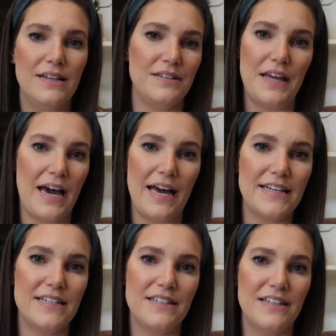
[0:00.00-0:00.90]
yeah, I
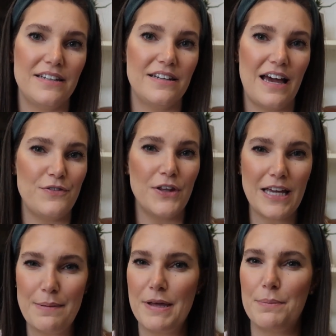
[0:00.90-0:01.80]
didn't need, I feel
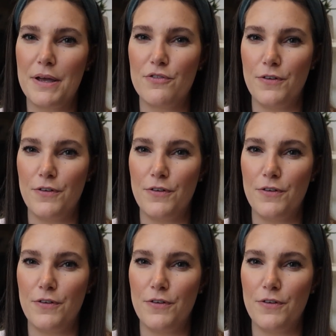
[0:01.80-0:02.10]
like I made a big